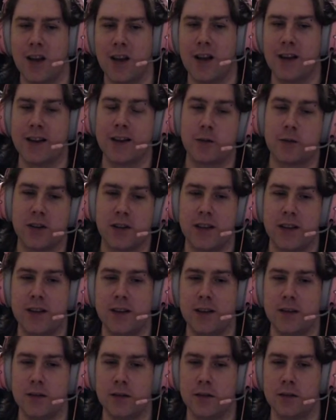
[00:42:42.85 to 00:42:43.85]
And I want to
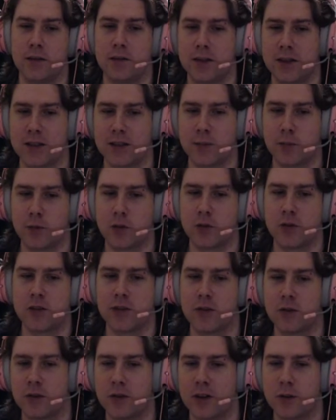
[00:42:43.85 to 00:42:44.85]
heal this
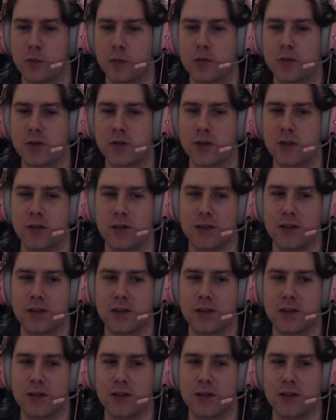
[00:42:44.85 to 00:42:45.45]
person or that person,